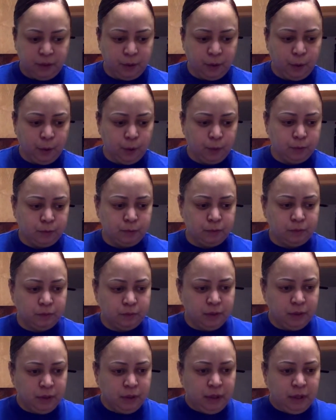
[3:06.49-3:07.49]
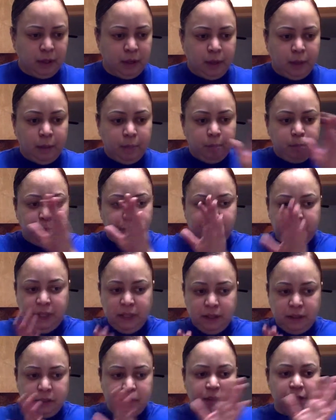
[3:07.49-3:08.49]
whole
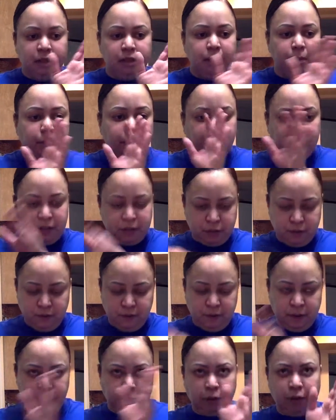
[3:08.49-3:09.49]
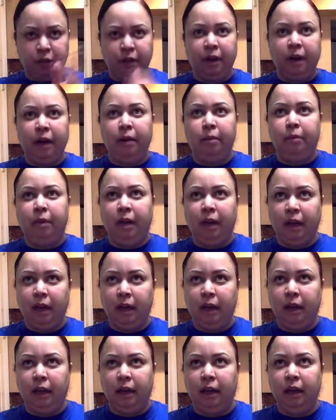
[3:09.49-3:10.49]
Pete's depression video that I
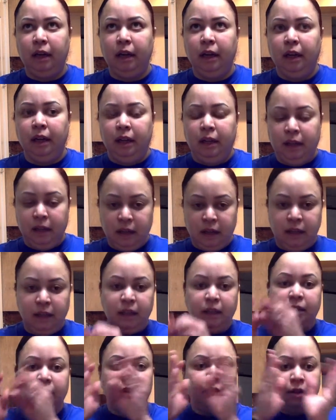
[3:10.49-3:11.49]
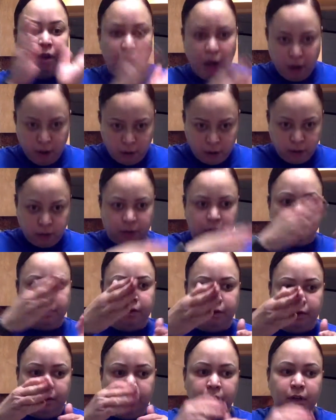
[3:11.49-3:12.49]
made, and then the Nodder
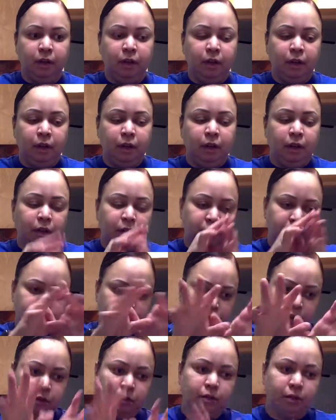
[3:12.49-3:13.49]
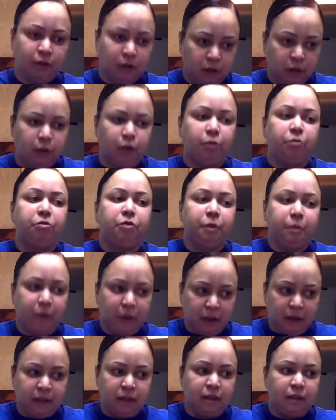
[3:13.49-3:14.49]
and then Chantal's
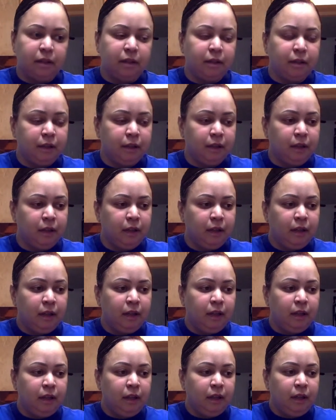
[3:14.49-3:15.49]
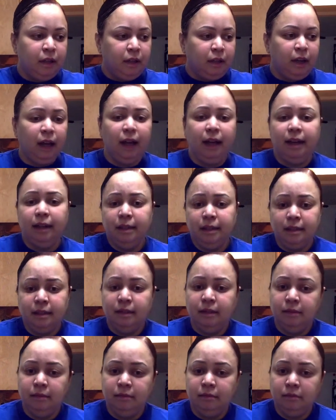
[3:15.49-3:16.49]
response. Guys,
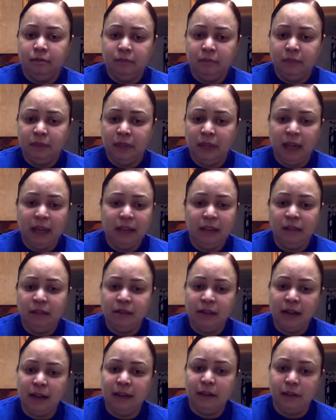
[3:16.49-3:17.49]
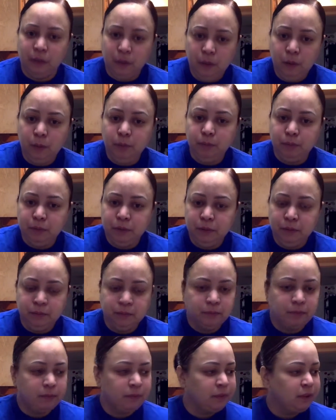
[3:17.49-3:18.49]
I done got duped.
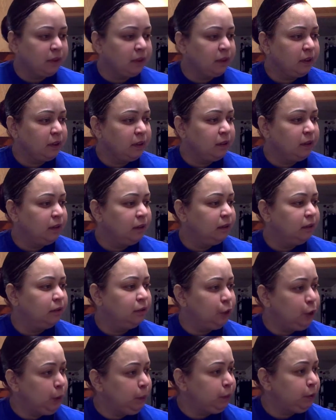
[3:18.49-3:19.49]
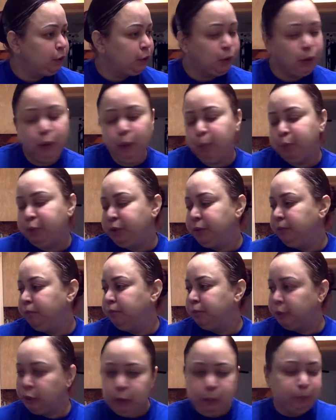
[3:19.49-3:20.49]
Duped, gooped,
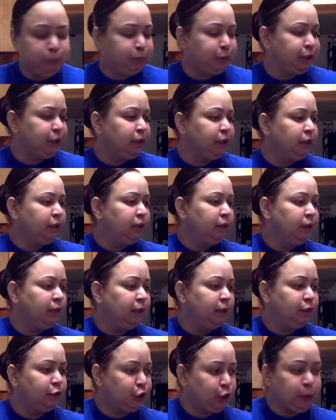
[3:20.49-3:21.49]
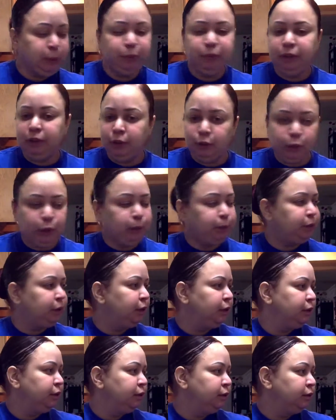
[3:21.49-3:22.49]
blooped, shoopty
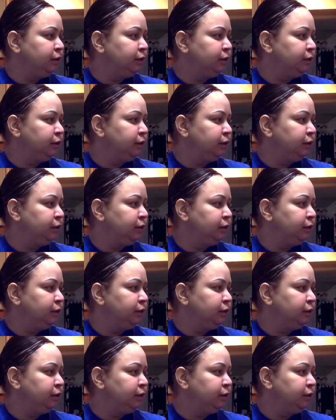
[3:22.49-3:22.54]
duped.